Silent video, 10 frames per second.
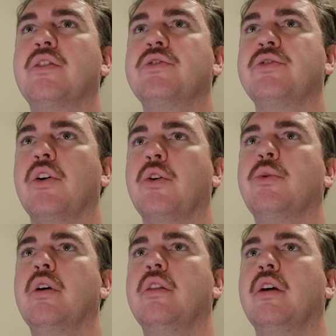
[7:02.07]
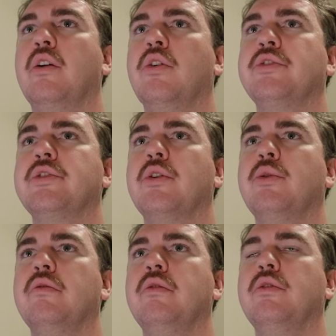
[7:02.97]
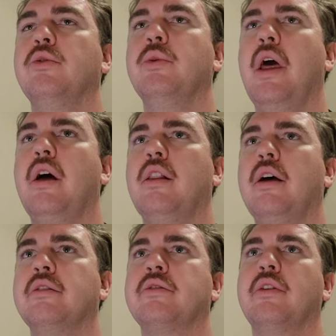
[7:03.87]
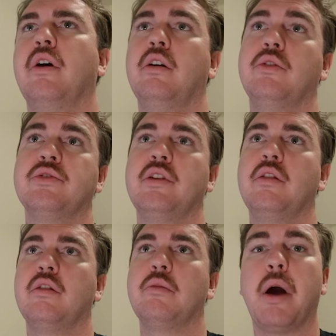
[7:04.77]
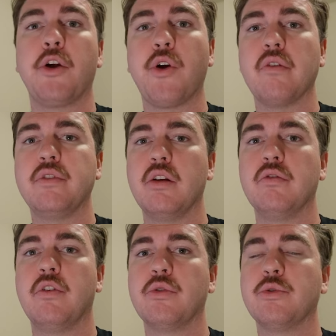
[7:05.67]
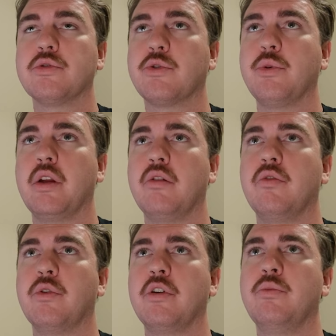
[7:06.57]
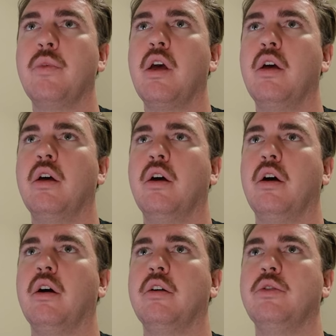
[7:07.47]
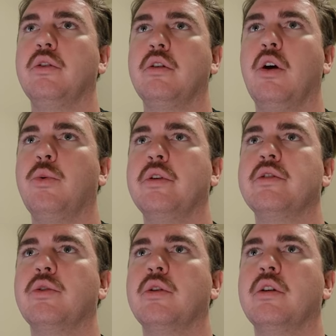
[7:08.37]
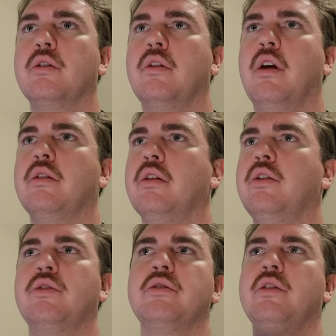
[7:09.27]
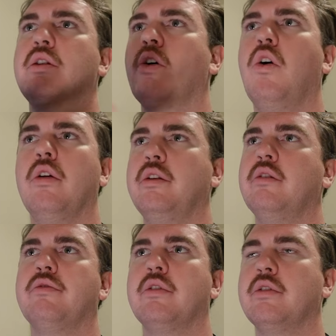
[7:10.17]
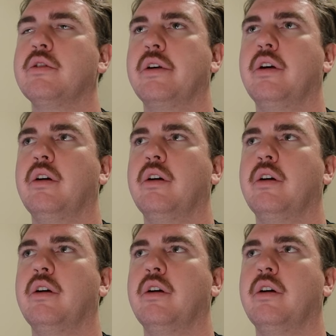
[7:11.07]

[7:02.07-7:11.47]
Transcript: So, and then also, if you do an ls, you'll see that the Minecraft data folder was created for you. You can go into it, and then you can see all the different